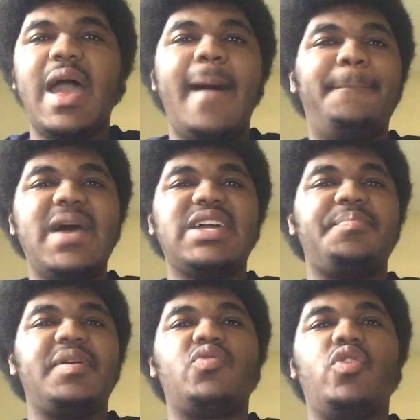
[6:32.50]
I back
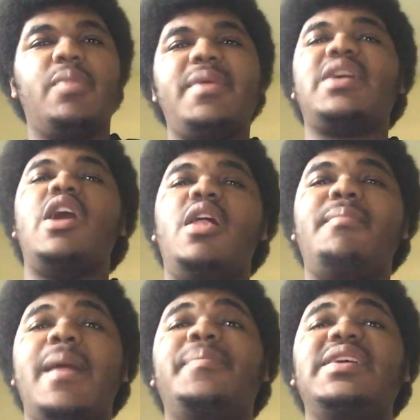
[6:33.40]
up and quarterback all
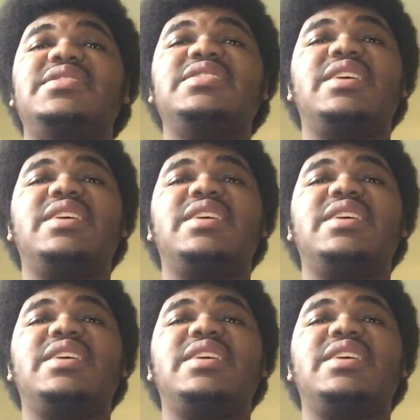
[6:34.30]
my pieces.